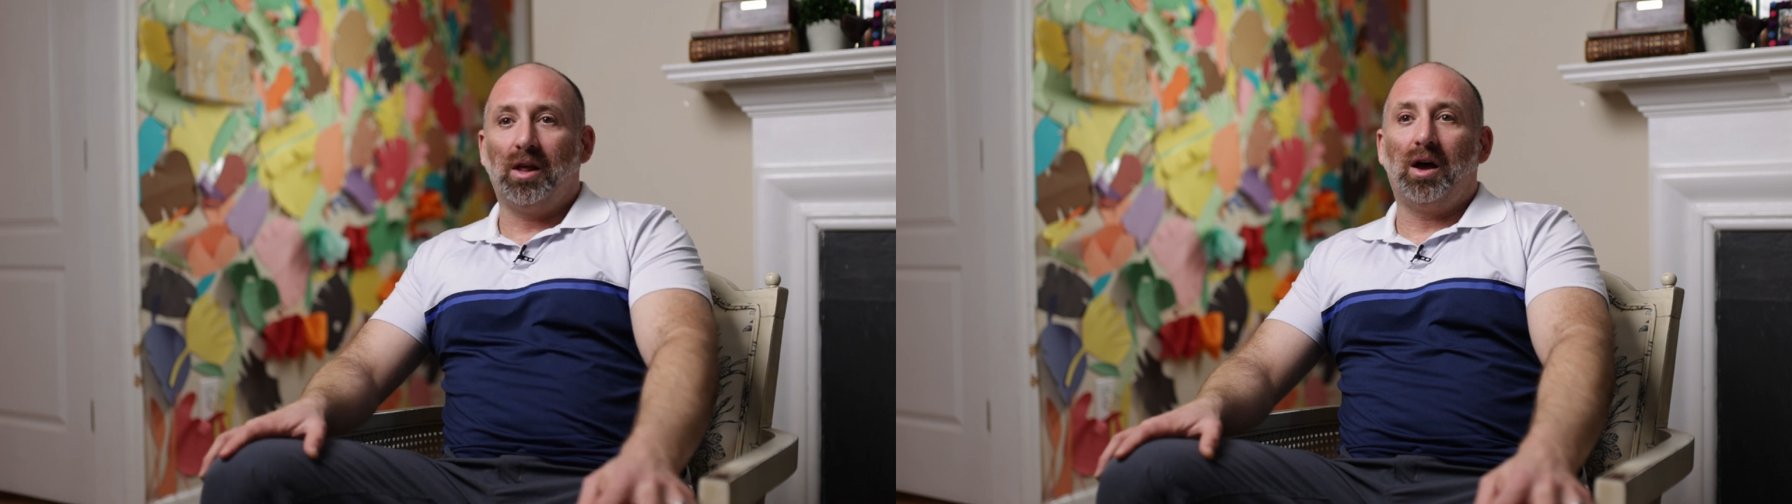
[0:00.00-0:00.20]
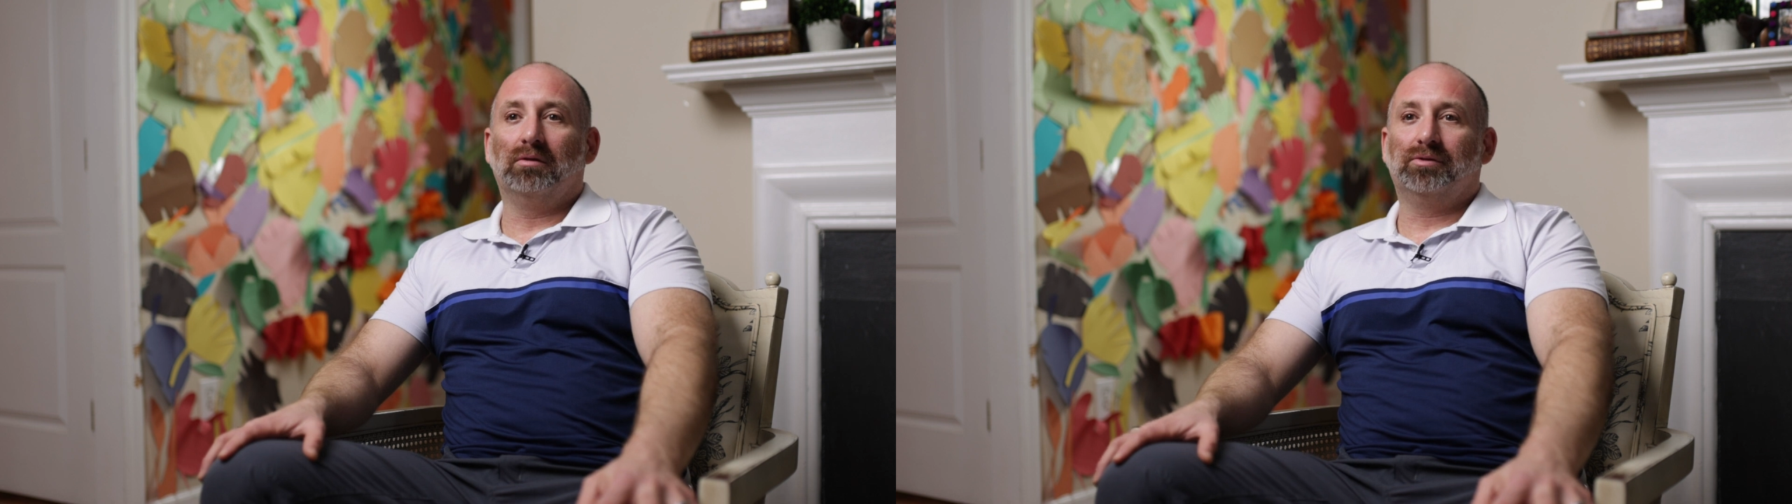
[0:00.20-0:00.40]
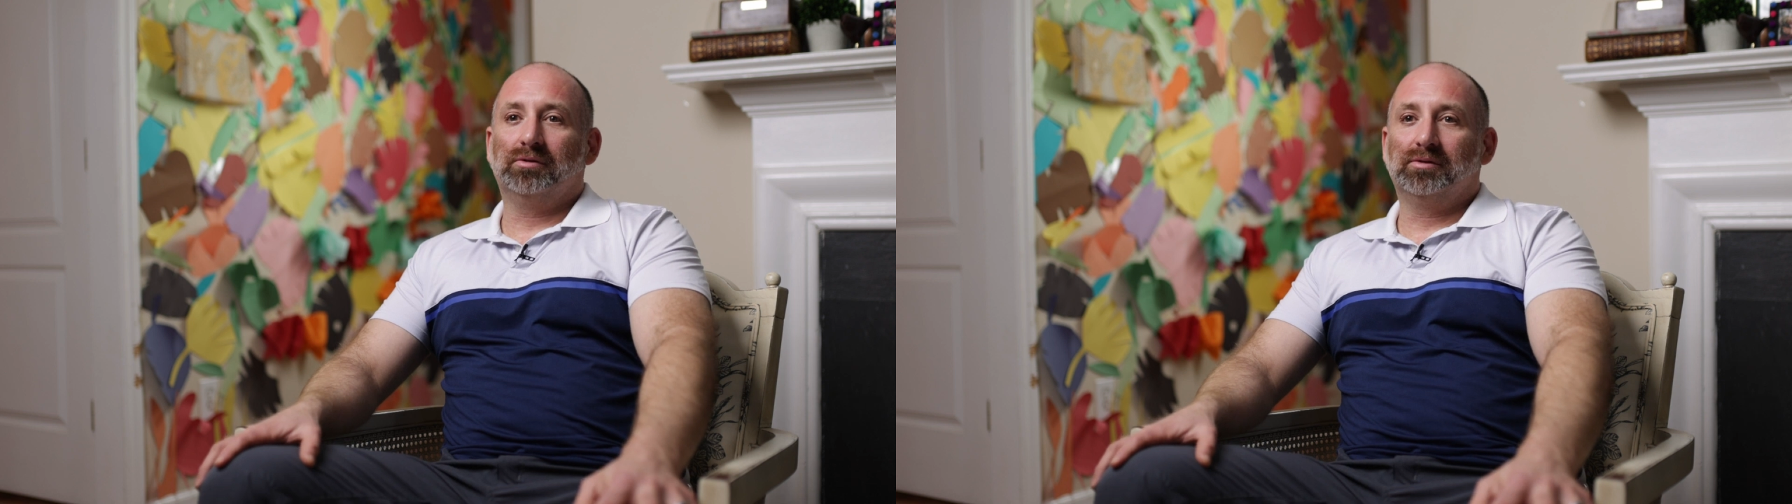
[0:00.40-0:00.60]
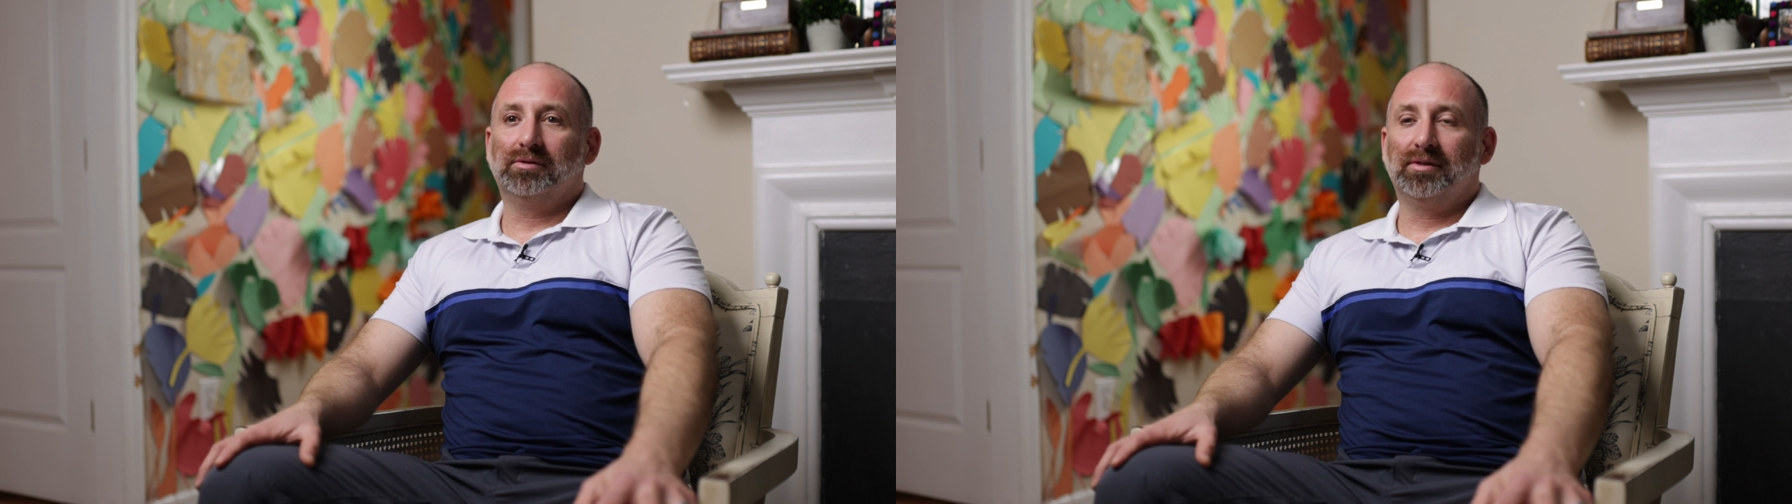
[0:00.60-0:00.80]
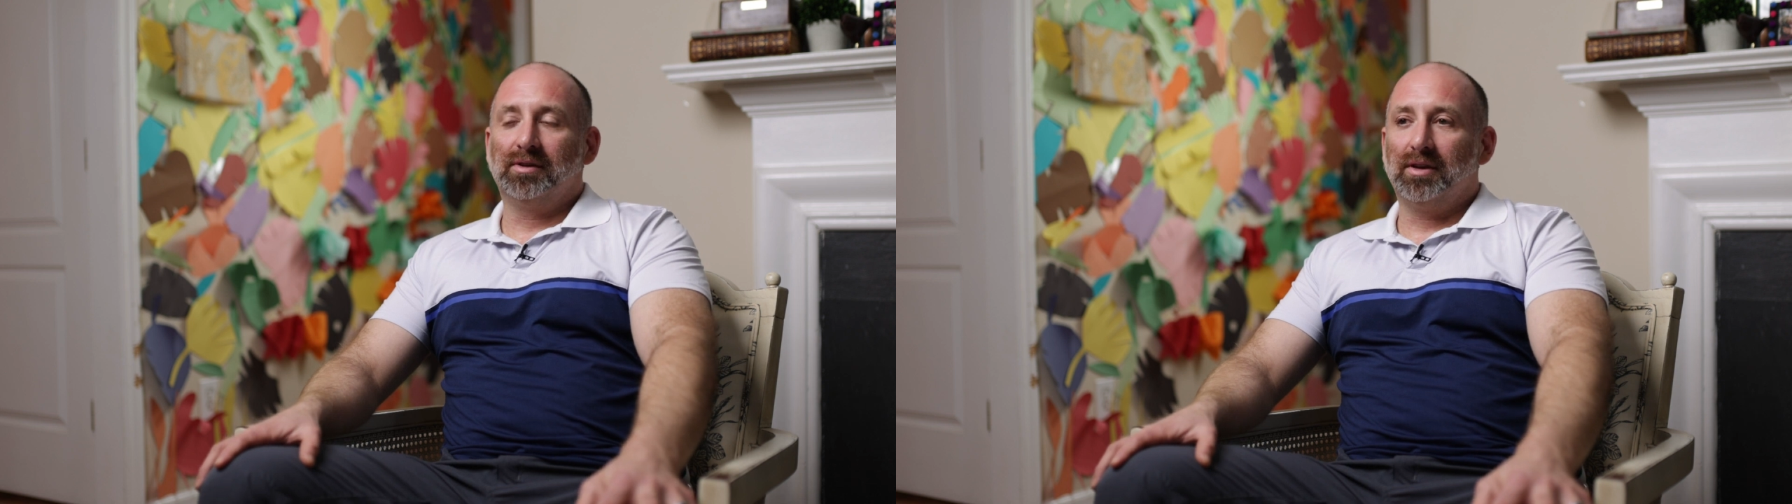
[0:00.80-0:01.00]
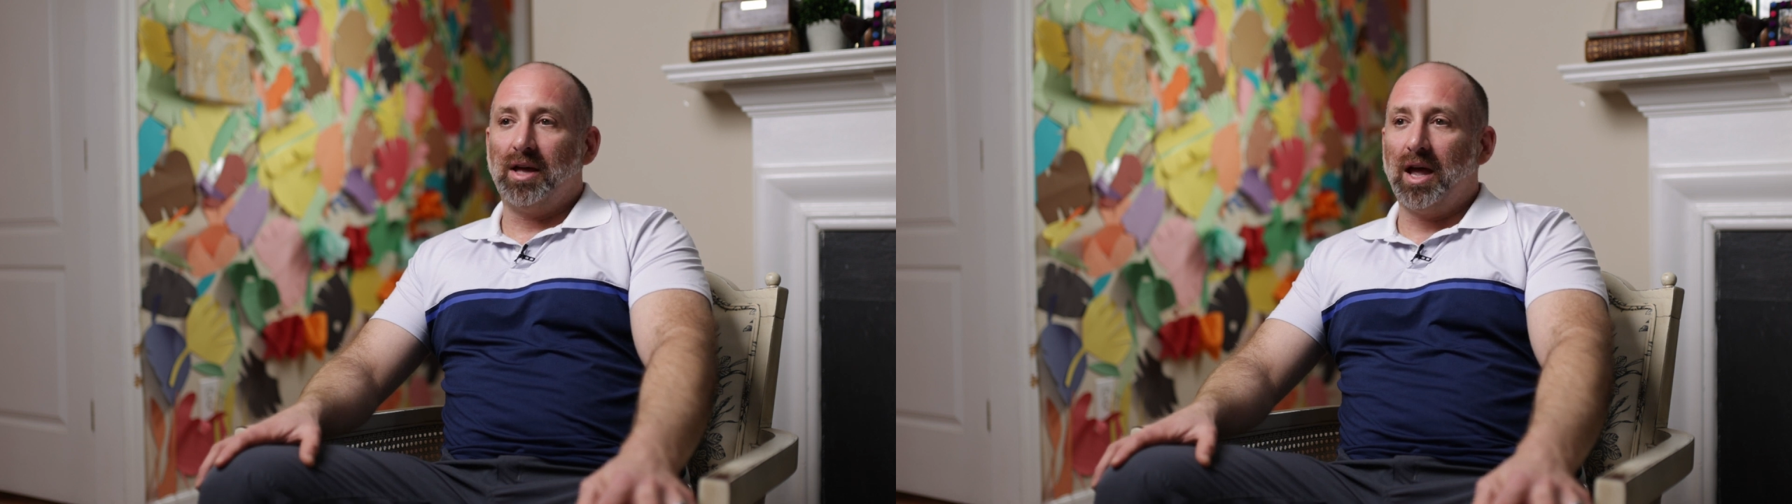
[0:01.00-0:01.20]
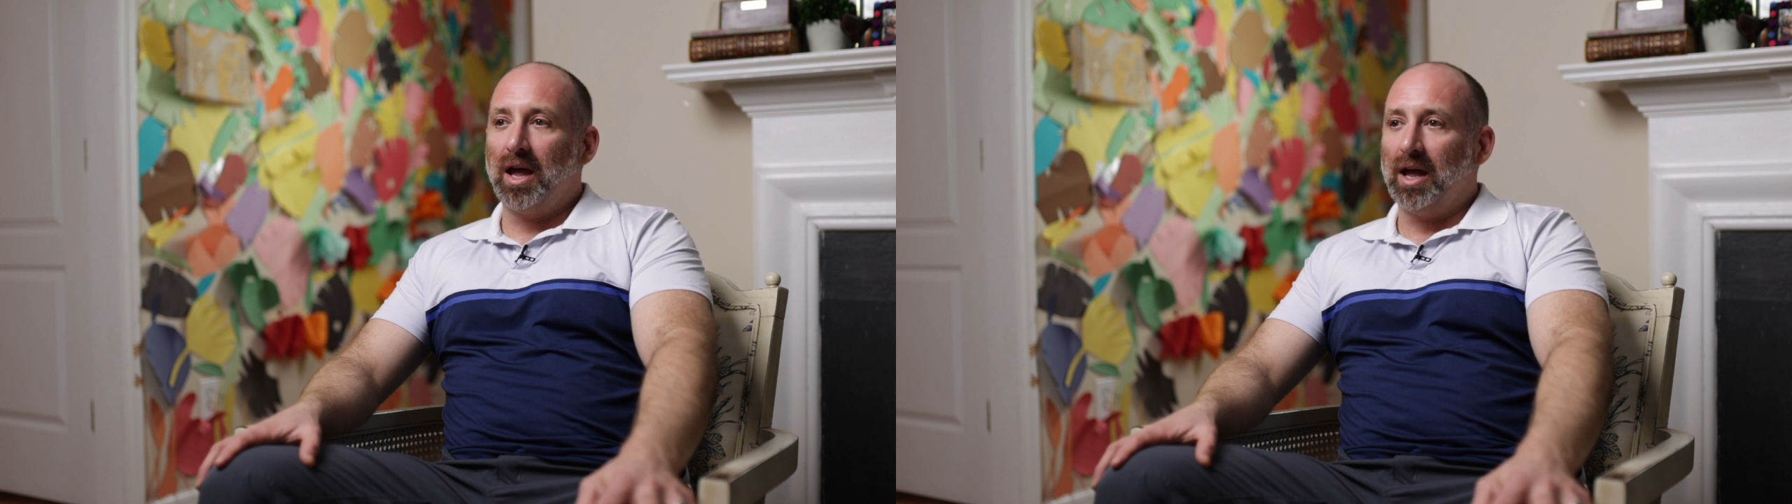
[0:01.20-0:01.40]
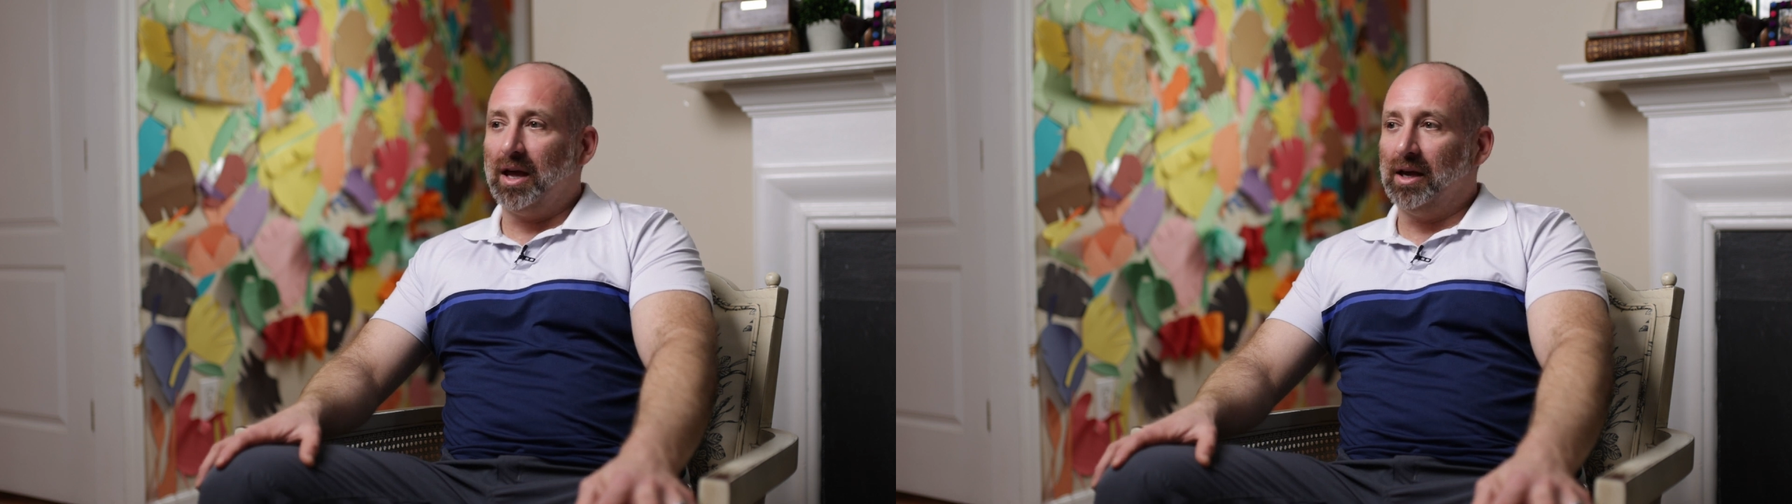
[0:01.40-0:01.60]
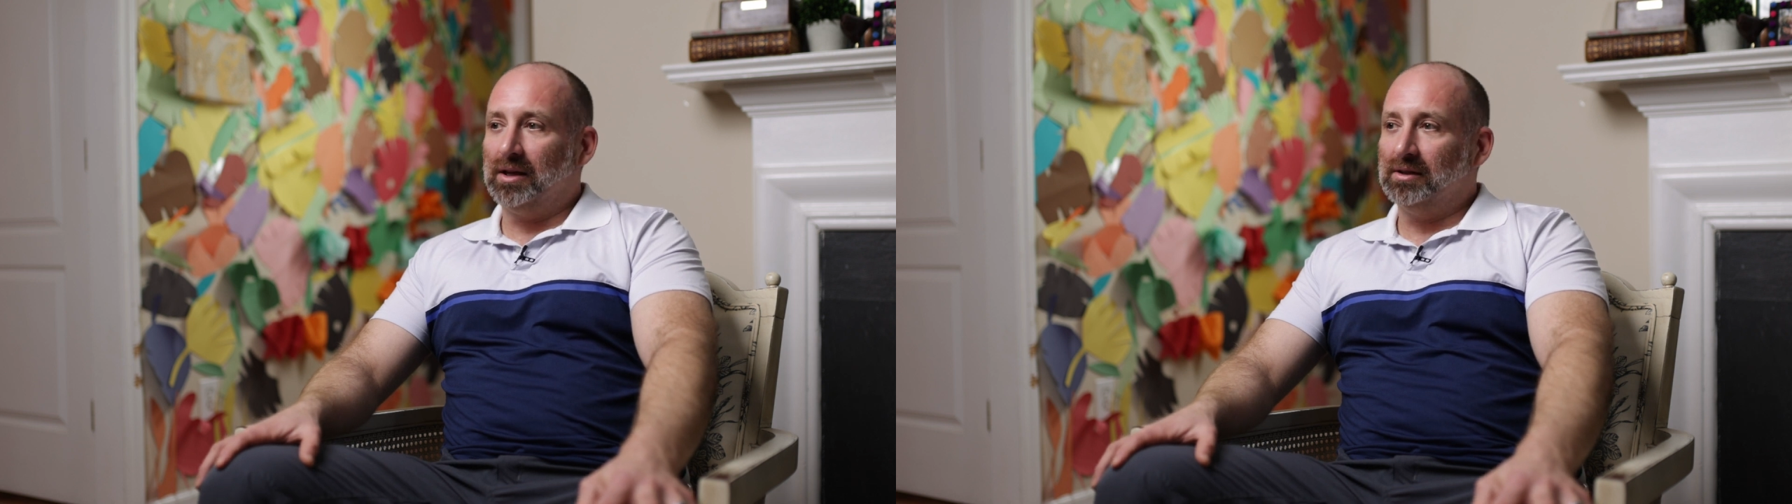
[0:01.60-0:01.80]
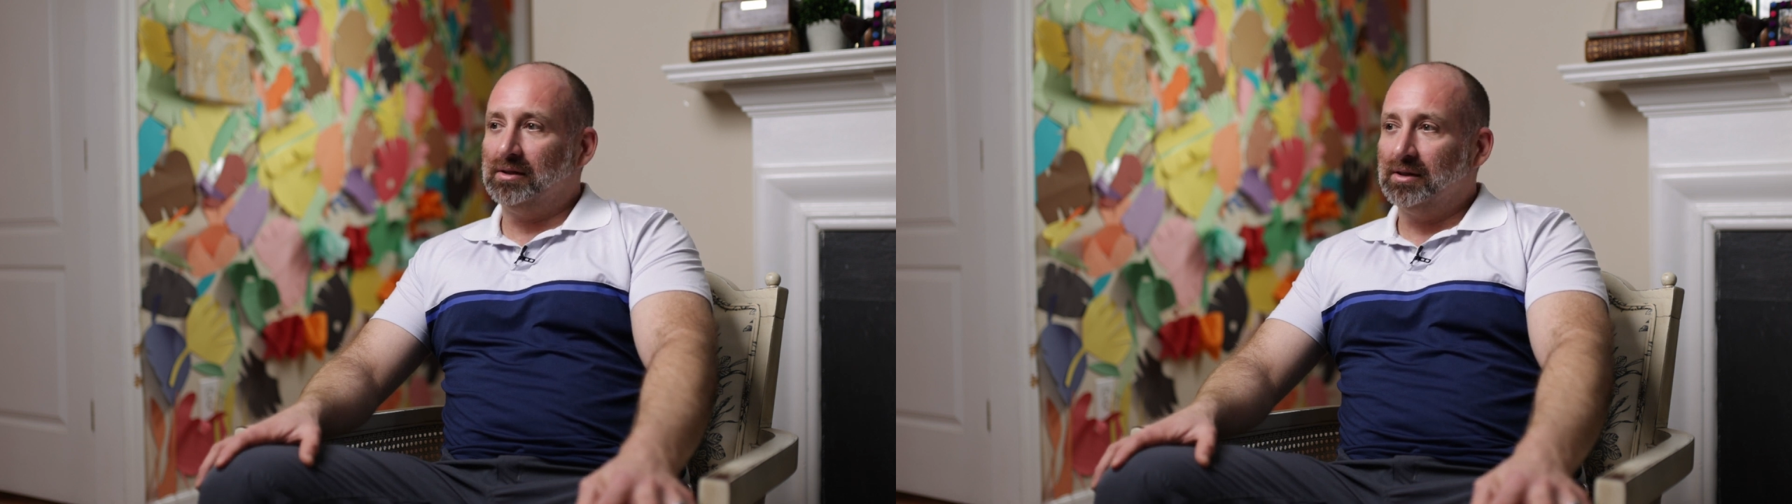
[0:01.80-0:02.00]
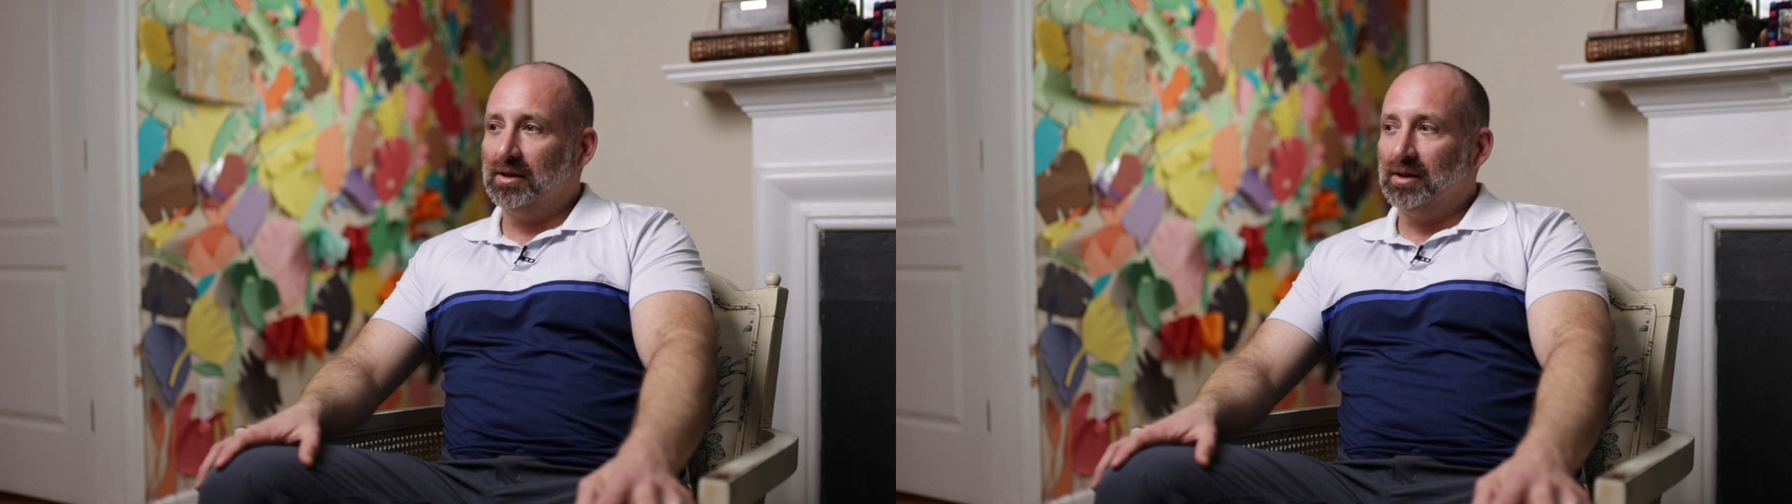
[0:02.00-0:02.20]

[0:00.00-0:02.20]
love? And